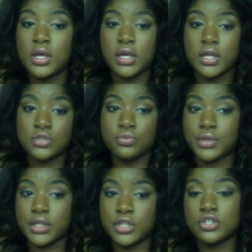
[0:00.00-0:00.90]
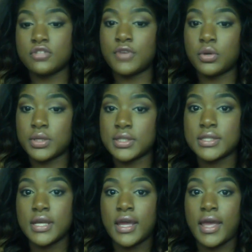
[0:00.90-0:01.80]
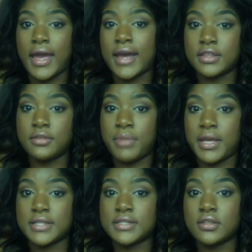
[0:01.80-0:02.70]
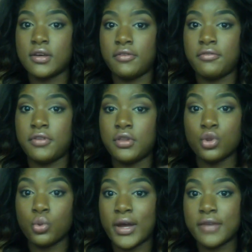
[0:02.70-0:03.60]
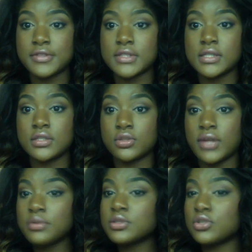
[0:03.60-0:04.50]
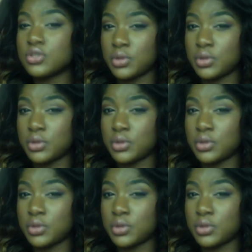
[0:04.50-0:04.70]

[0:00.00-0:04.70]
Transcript: It's really just focused at the base of the wefts. So that was also a